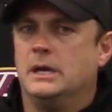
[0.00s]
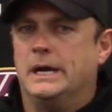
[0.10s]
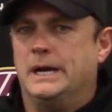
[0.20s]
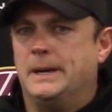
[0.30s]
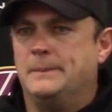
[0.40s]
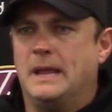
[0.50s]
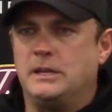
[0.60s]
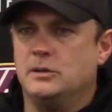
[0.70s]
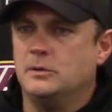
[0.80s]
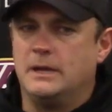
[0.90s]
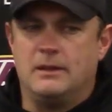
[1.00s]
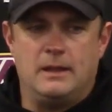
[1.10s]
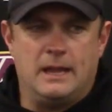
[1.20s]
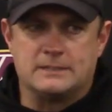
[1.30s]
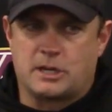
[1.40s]
now you
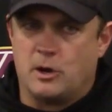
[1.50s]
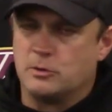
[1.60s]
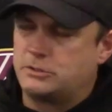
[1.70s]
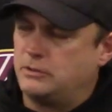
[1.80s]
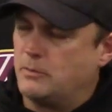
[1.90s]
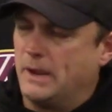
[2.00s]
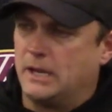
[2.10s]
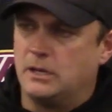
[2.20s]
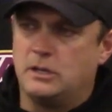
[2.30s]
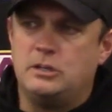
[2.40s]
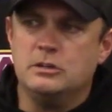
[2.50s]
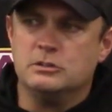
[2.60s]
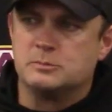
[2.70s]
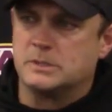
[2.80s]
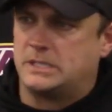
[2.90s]
as a coach, you're making a
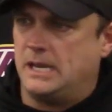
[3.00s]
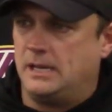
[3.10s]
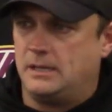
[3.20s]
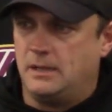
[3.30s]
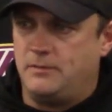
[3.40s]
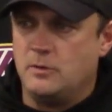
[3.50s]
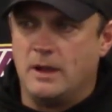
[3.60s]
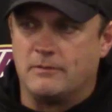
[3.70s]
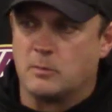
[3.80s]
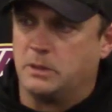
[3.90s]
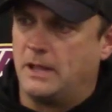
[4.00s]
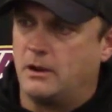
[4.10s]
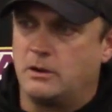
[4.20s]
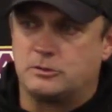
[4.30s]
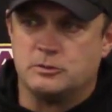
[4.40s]
huge mistake if you ever plan
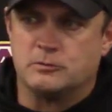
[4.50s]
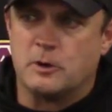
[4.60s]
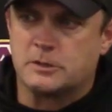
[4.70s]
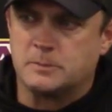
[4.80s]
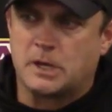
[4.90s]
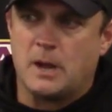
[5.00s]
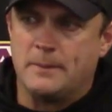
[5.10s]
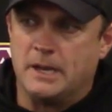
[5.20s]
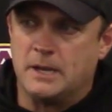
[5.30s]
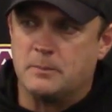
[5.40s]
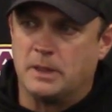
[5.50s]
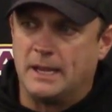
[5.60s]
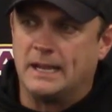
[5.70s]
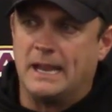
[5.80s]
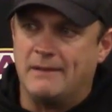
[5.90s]
on a true freshman coming in and
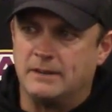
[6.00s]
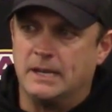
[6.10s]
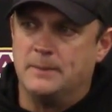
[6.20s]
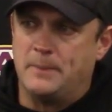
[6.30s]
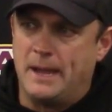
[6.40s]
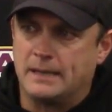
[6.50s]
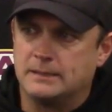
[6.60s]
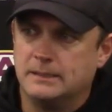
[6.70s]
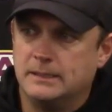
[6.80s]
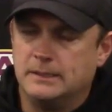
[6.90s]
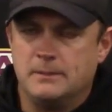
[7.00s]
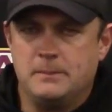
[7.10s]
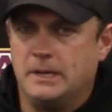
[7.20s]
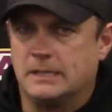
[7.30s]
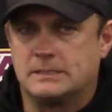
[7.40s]
playing and having an impact. I
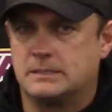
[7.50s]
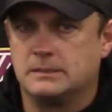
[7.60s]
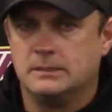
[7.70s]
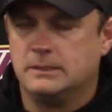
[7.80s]
mean, it's